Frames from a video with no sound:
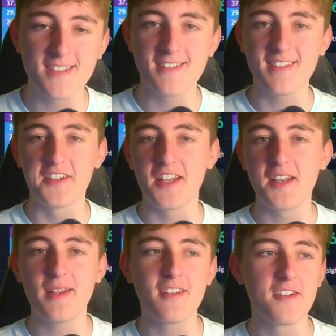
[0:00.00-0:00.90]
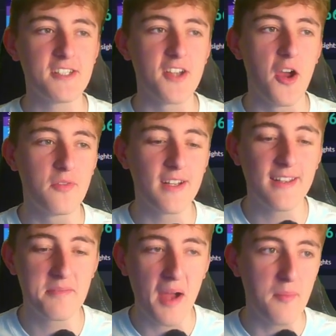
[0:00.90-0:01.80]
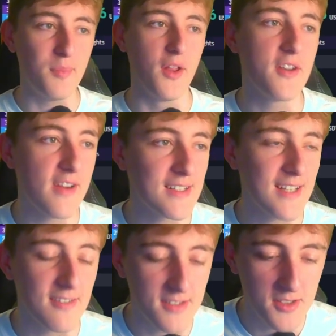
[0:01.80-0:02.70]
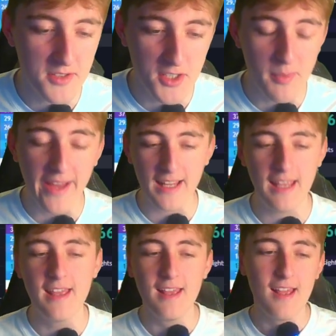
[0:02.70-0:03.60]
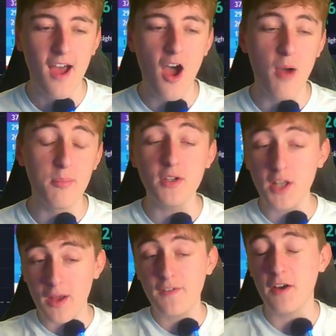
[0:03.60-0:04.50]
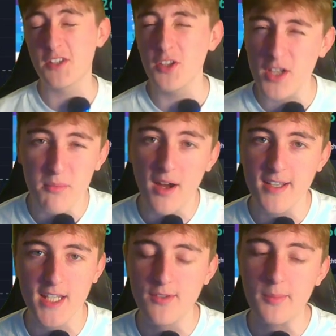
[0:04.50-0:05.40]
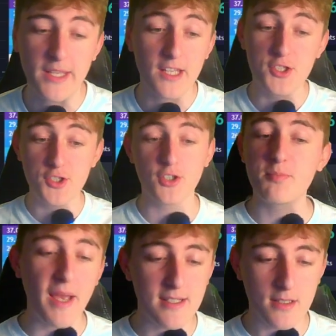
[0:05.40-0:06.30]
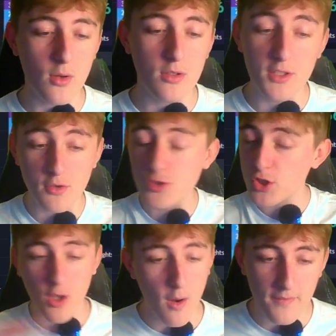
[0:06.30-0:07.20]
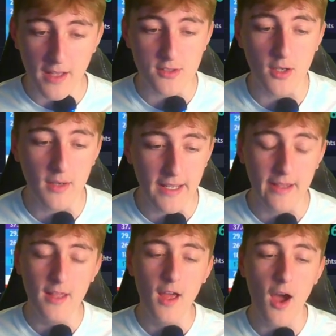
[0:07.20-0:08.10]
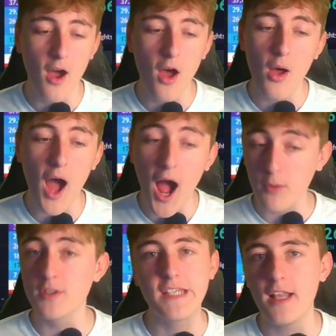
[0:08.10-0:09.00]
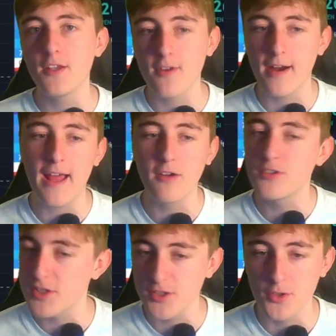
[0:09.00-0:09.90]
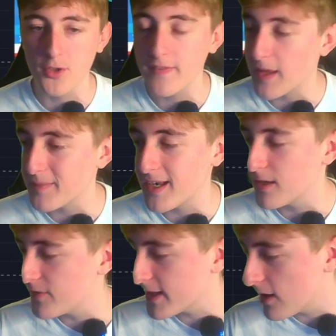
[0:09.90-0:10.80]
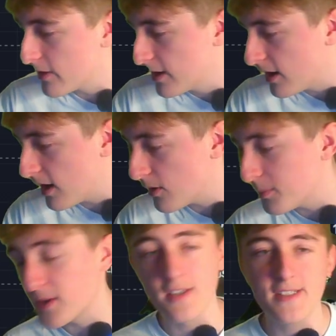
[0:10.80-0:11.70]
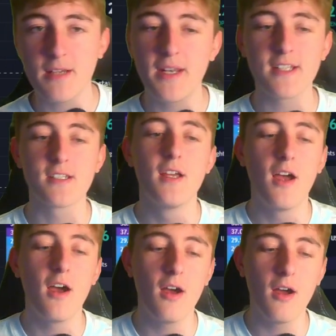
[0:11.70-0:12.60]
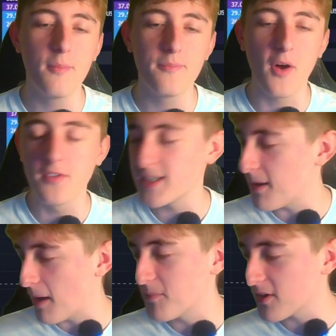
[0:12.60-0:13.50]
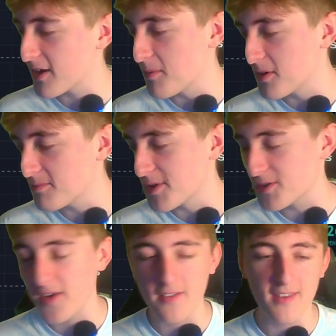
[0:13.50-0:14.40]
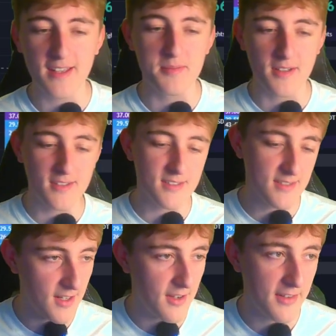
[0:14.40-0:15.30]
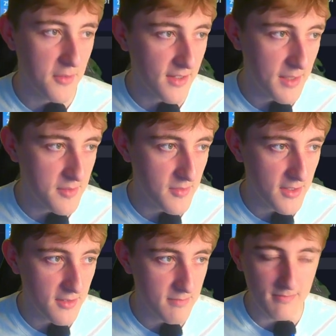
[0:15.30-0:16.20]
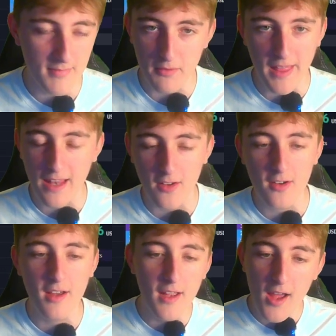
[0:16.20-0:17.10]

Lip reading: It's looking a bit dodgy, so hopefully I haven't blown your ears out too badly. But if I was to look at market cipher B and just go off that solely, I would tell you right now, just short, and that'll be the end of the video. We'll be done in 10 minutes. Obviously, I'm not going to go much further than this because I don't want to keep the video that long.